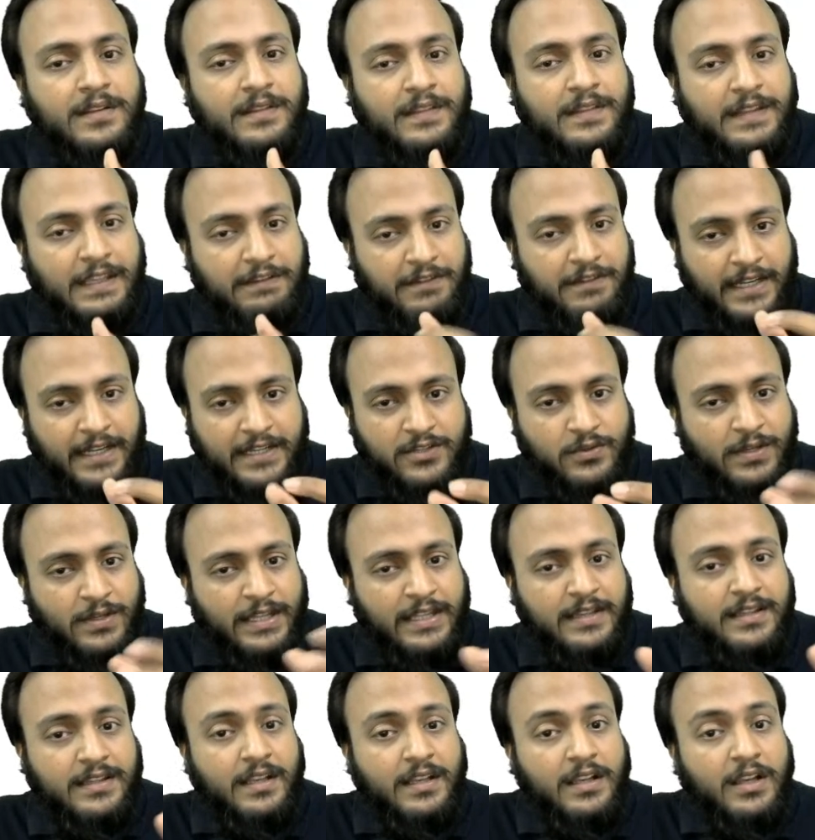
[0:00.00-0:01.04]
they were
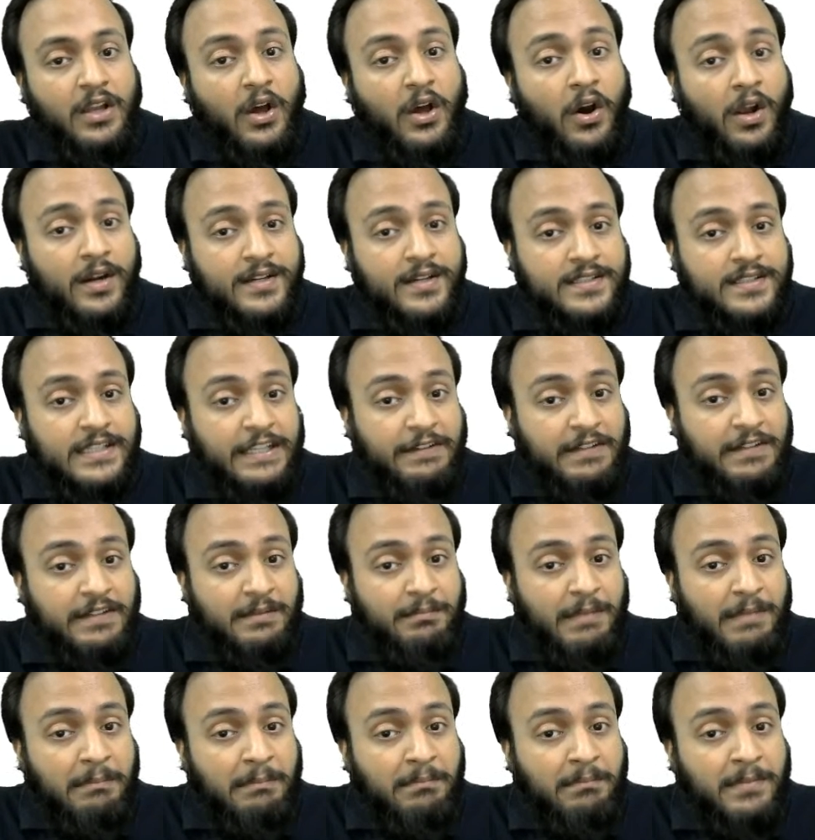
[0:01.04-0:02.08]
actually the lords. They were the
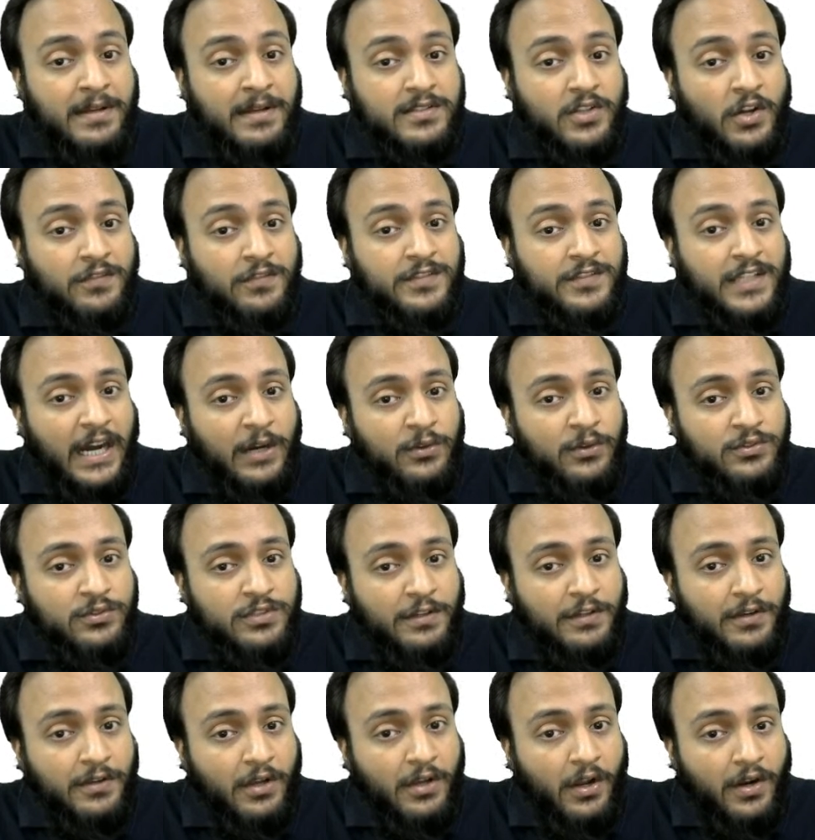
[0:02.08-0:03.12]
members of the House
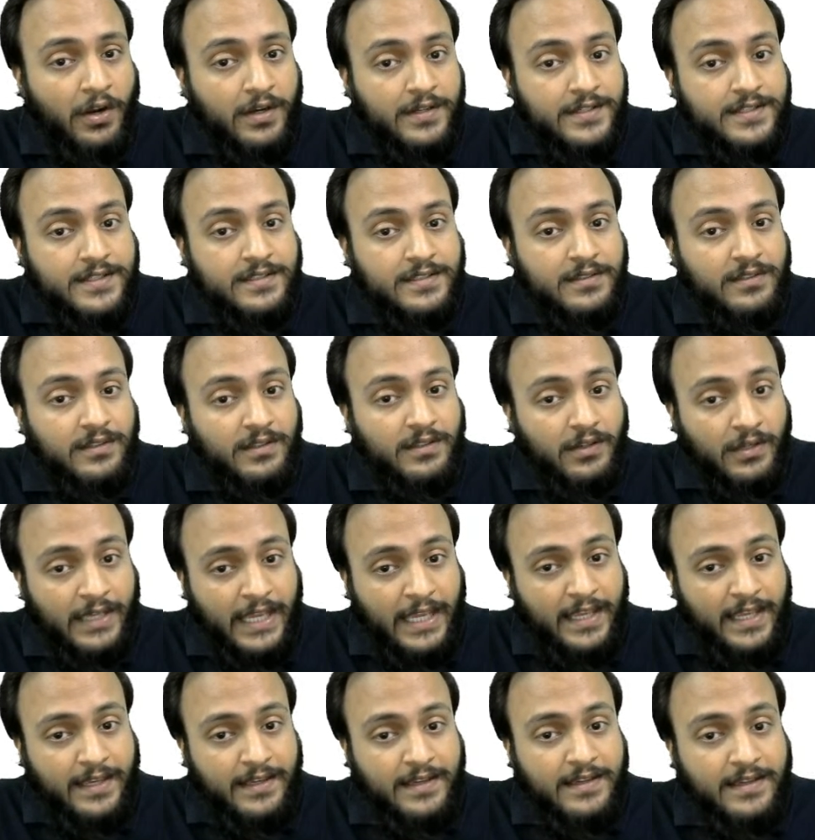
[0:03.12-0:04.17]
of Lords.
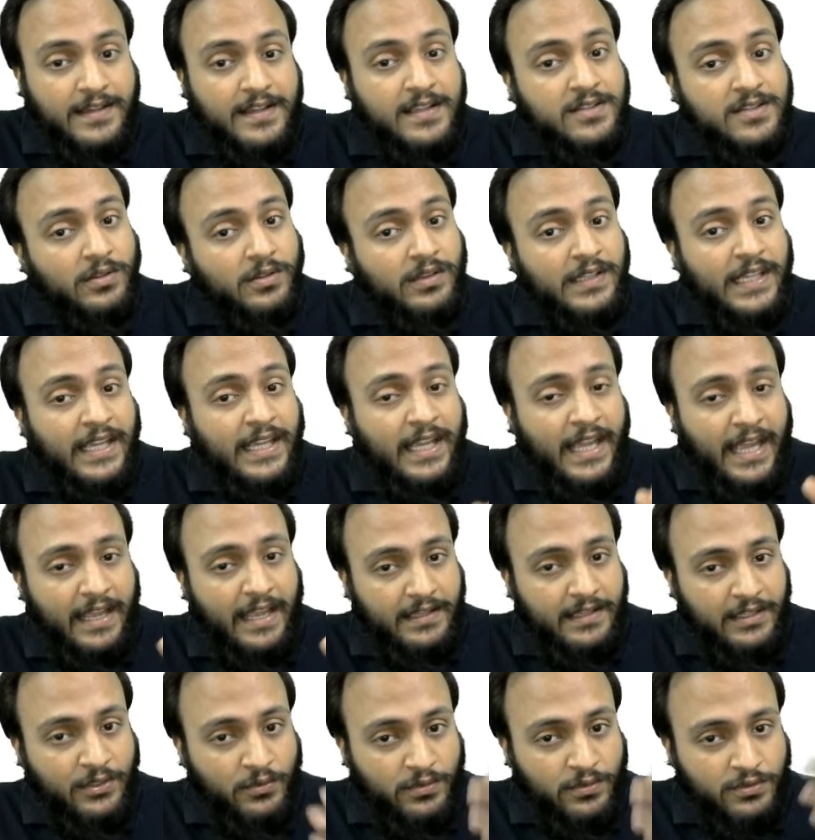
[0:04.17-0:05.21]
Okay, so they
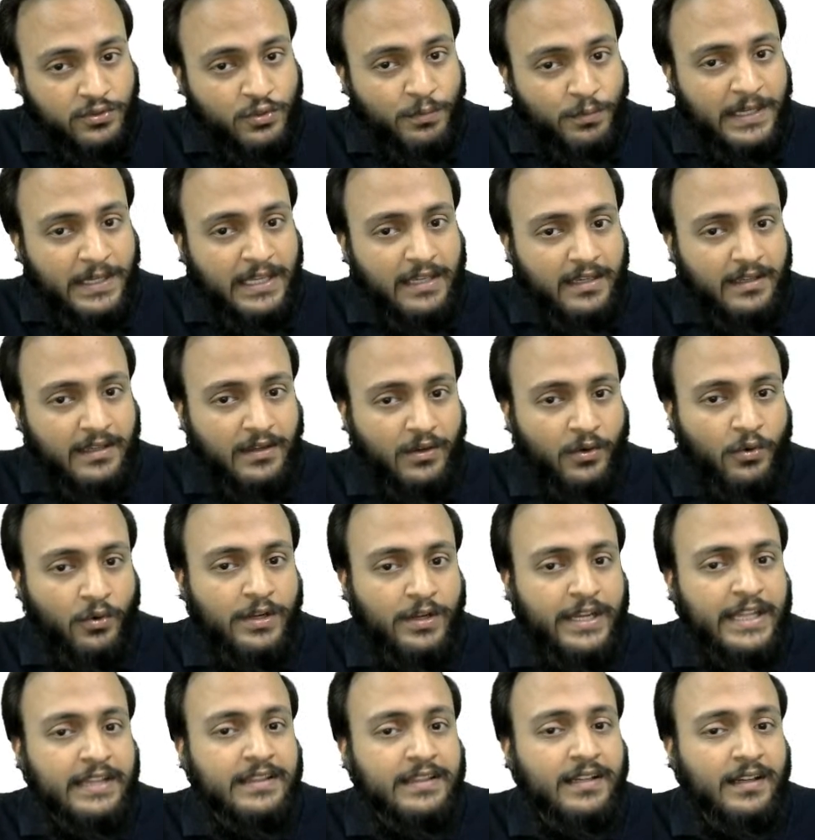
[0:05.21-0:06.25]
used to be
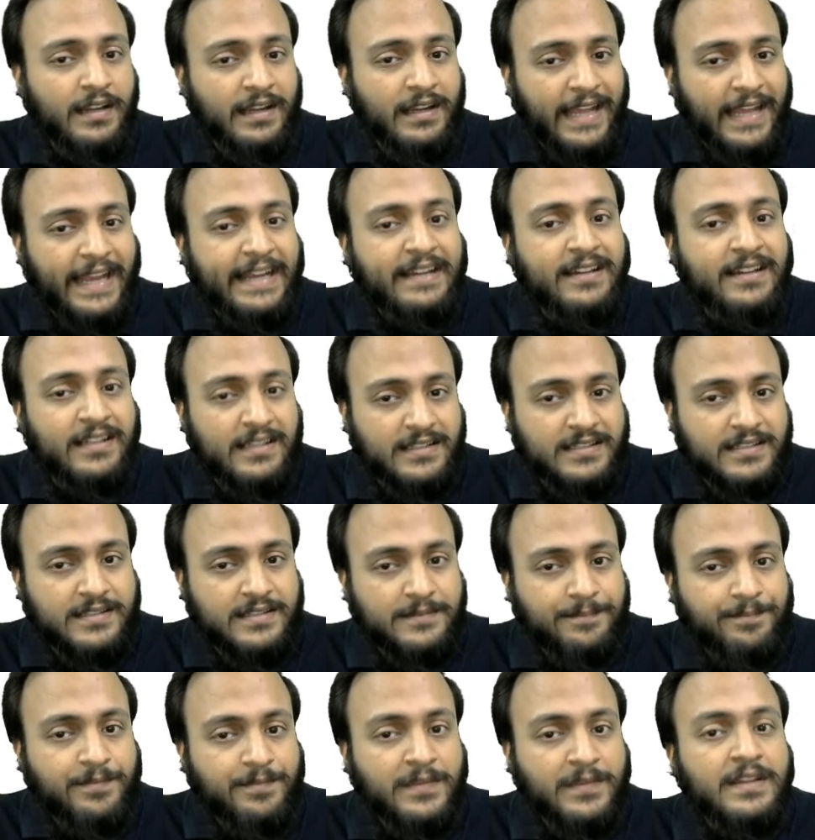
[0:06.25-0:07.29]
holding the
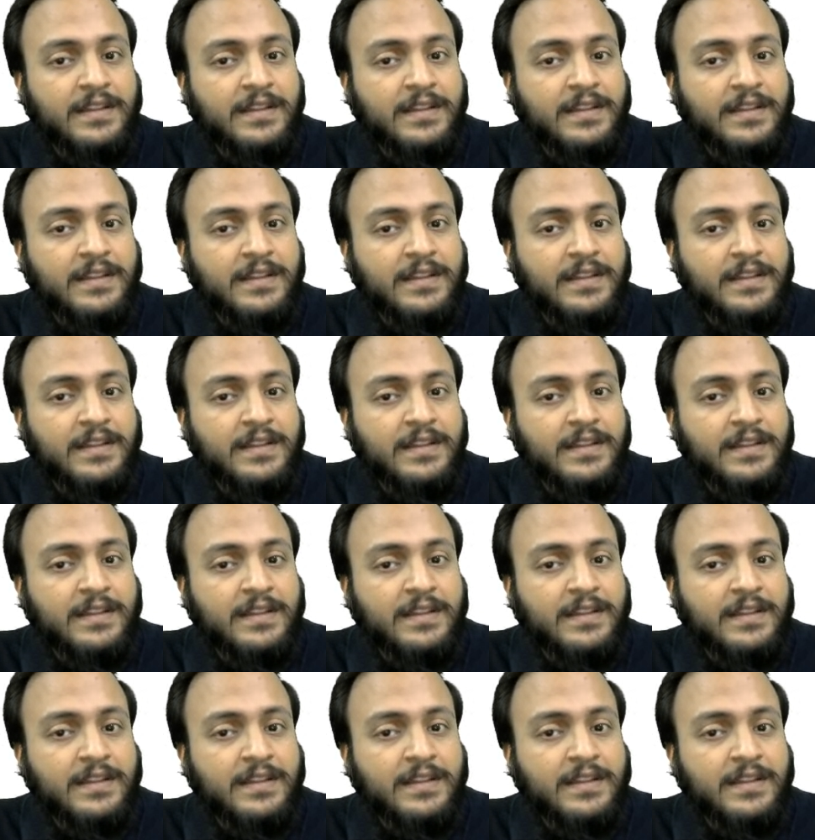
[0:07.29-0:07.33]
titles.